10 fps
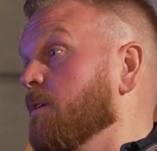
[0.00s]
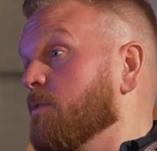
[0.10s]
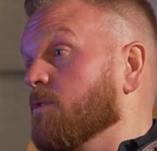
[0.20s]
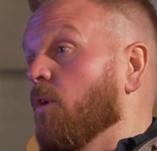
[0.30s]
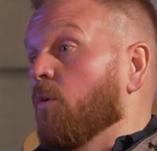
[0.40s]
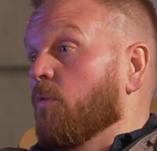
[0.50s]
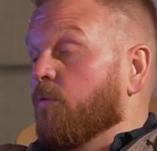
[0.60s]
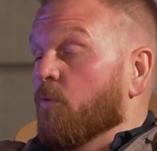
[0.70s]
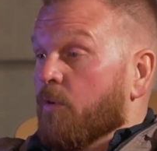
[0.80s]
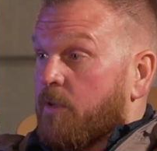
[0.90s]
stole
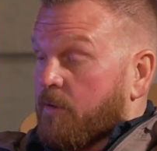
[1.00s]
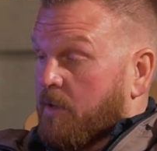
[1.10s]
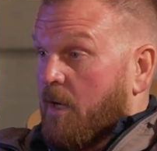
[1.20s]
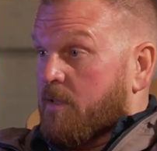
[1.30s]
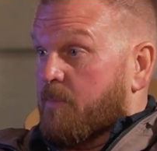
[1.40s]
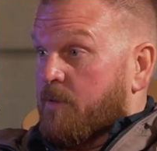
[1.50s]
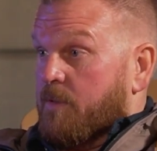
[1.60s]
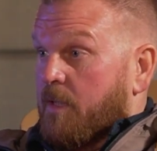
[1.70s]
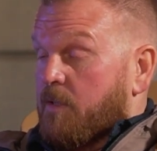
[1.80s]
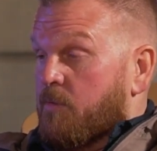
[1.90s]
4 of your customers
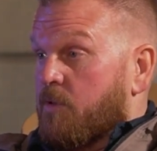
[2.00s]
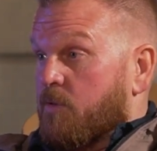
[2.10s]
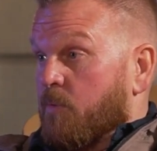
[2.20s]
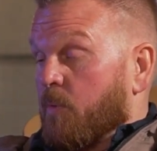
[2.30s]
that you just were